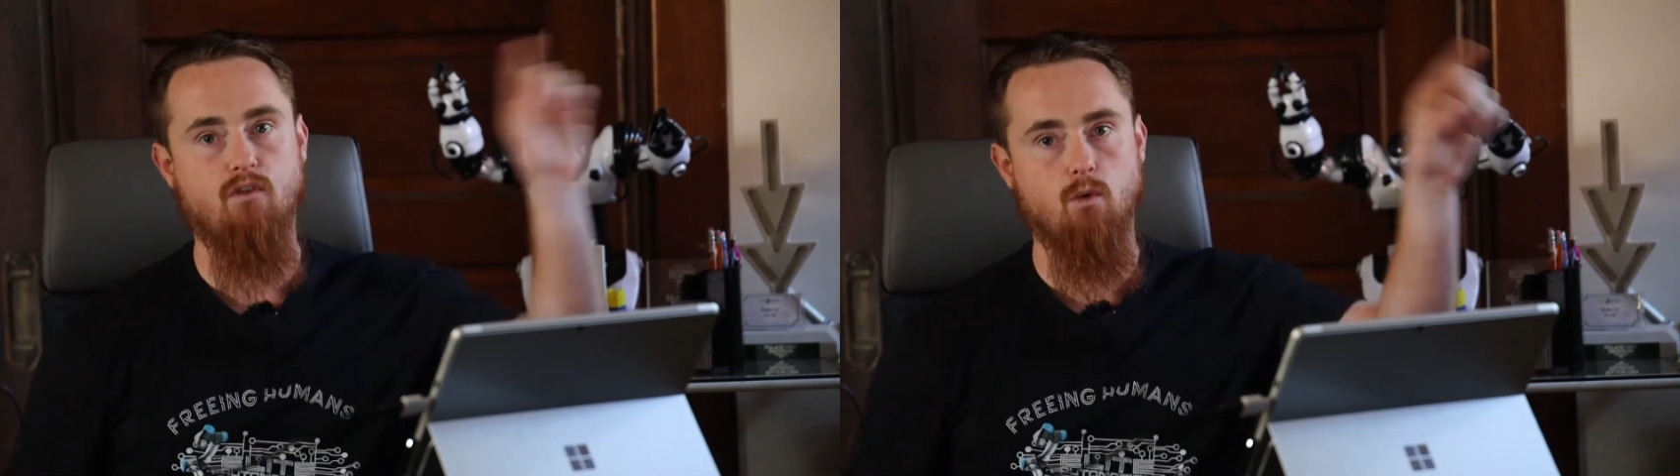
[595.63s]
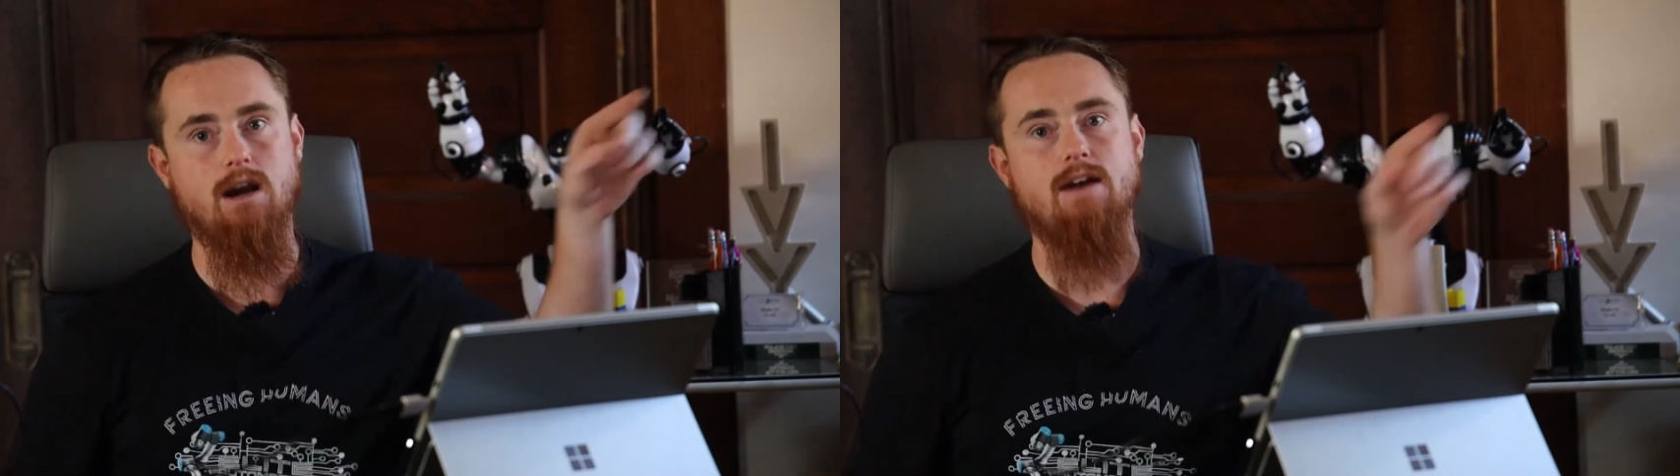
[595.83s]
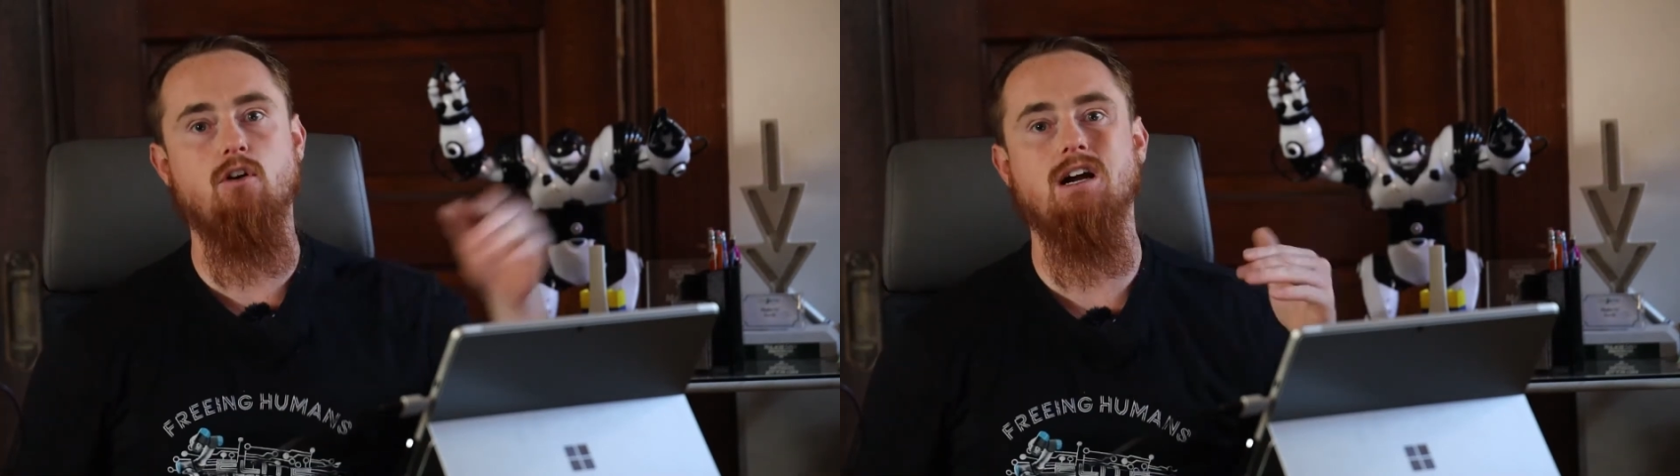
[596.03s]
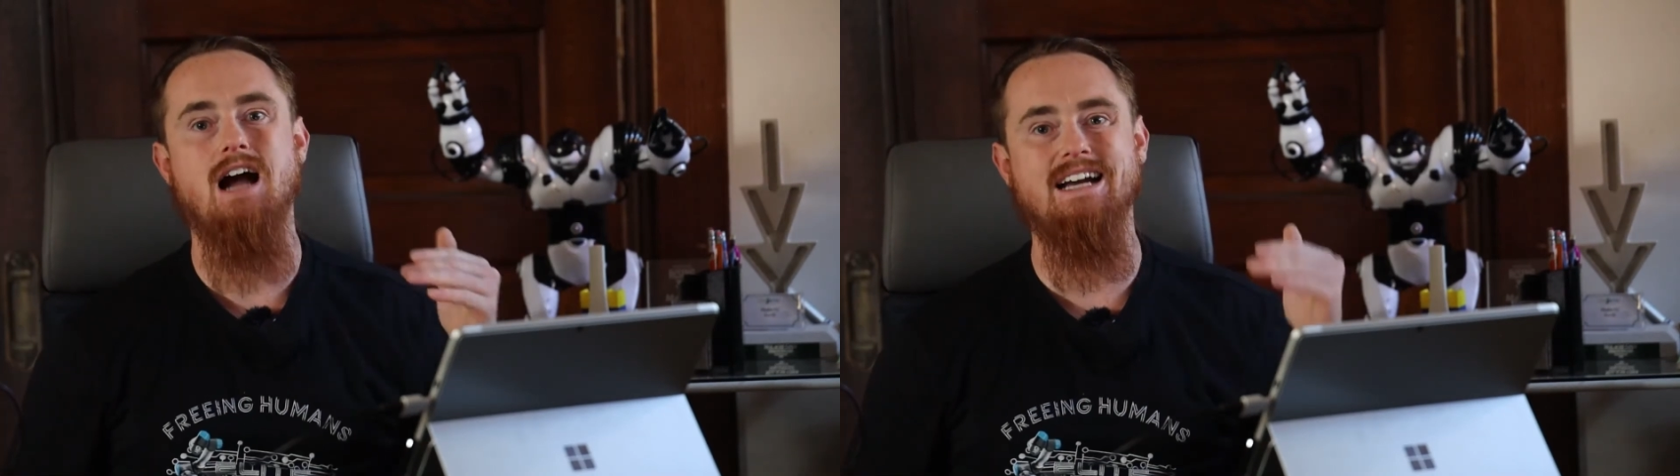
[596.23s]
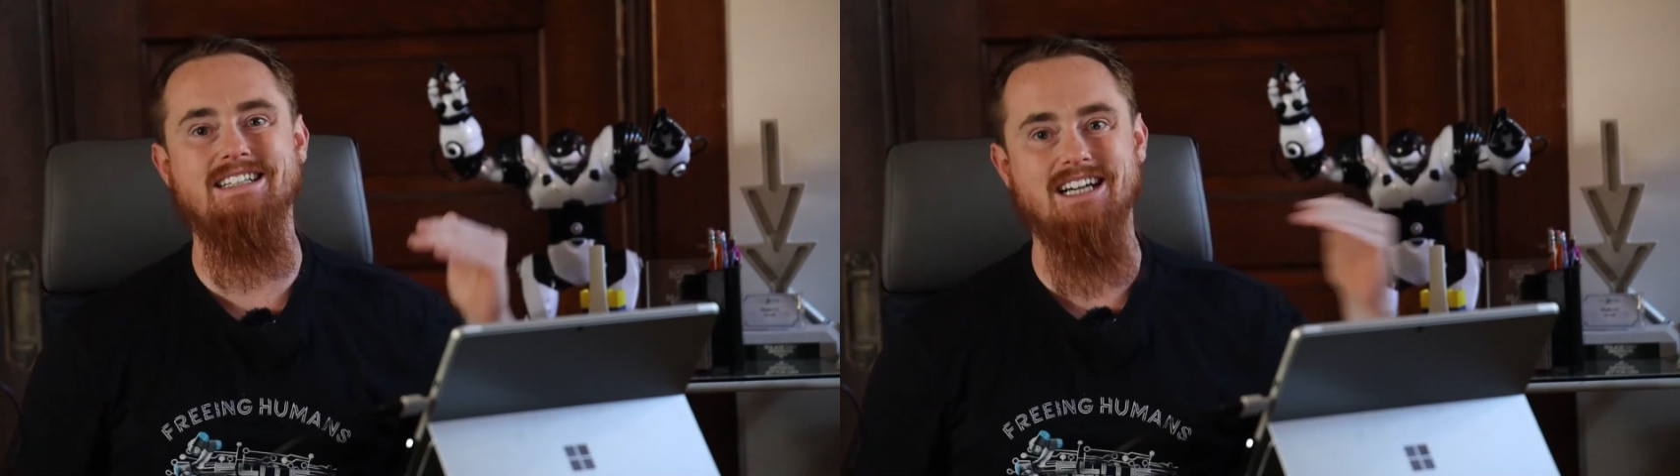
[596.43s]
for whenever a
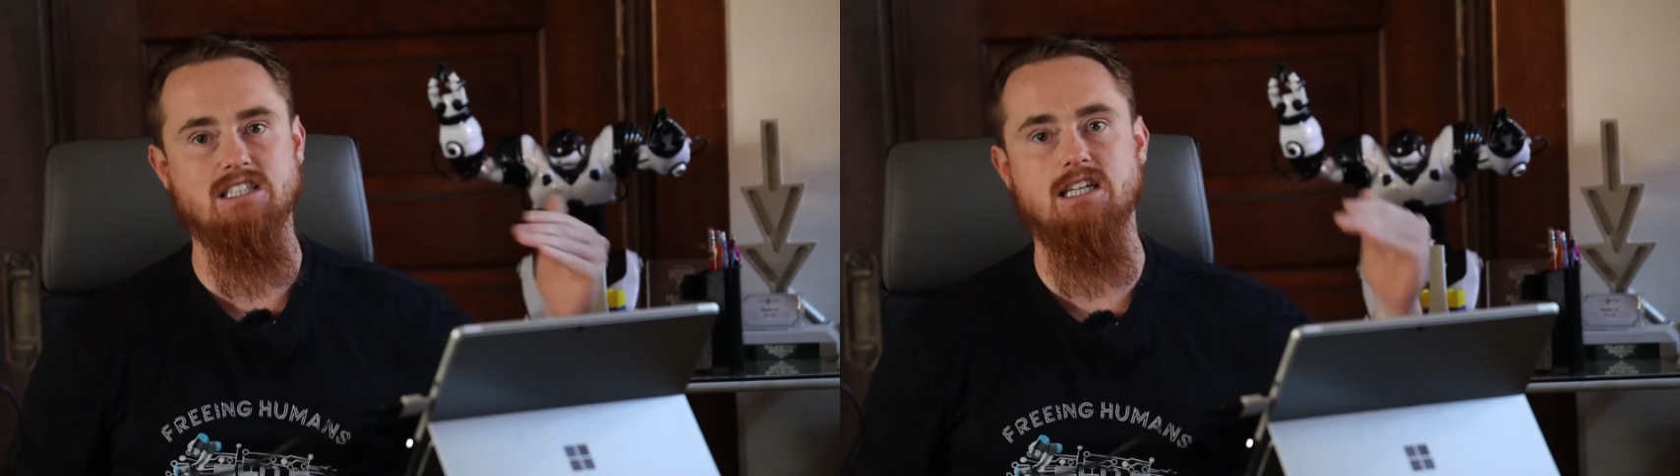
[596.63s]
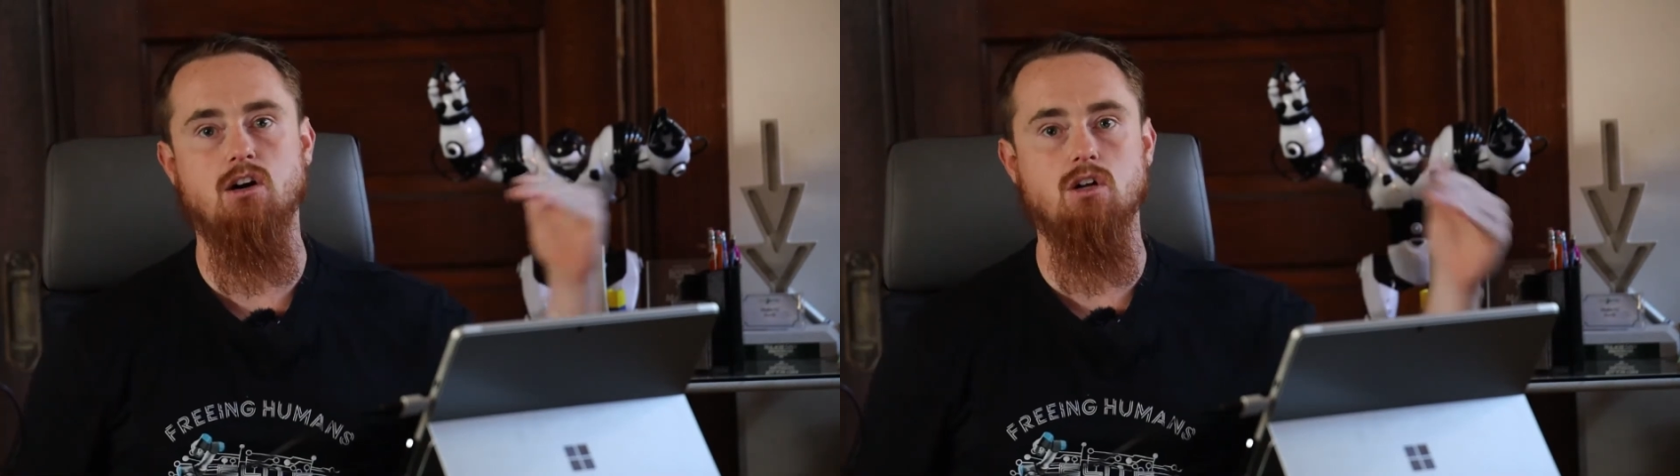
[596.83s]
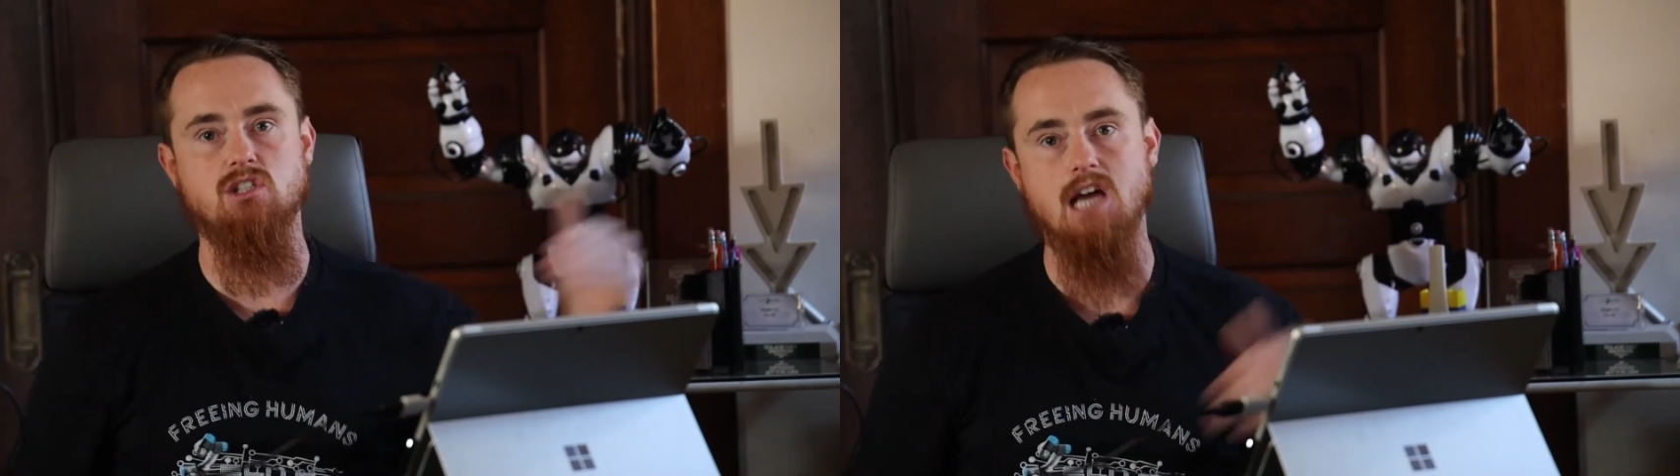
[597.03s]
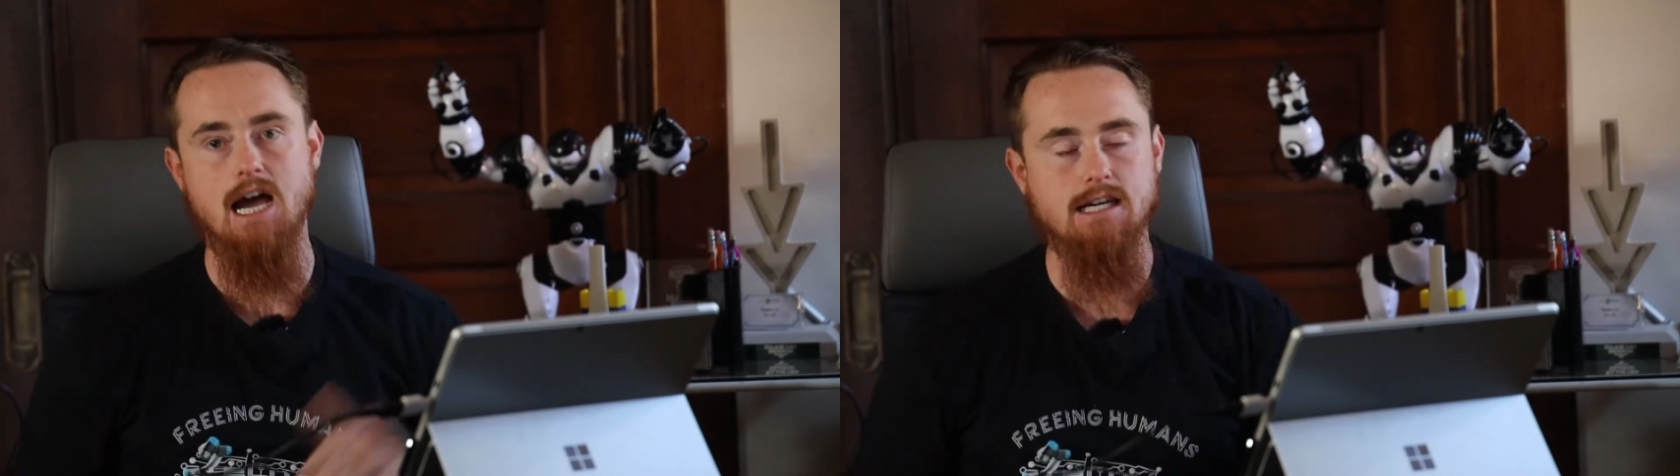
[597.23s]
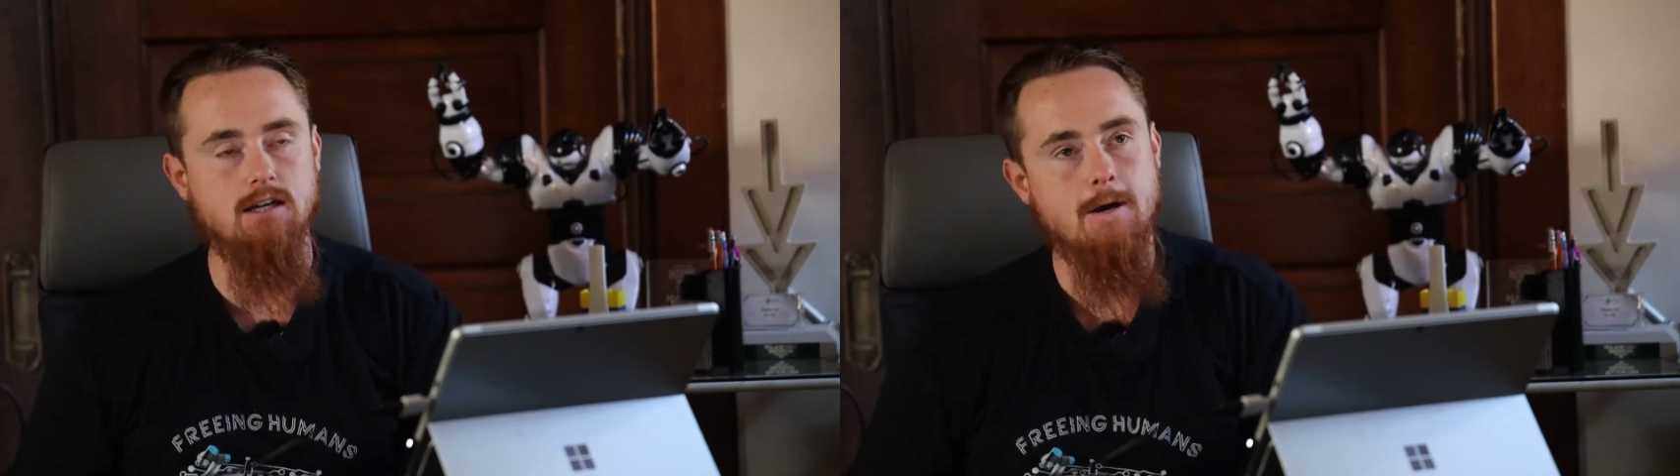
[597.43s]
guy does get on site.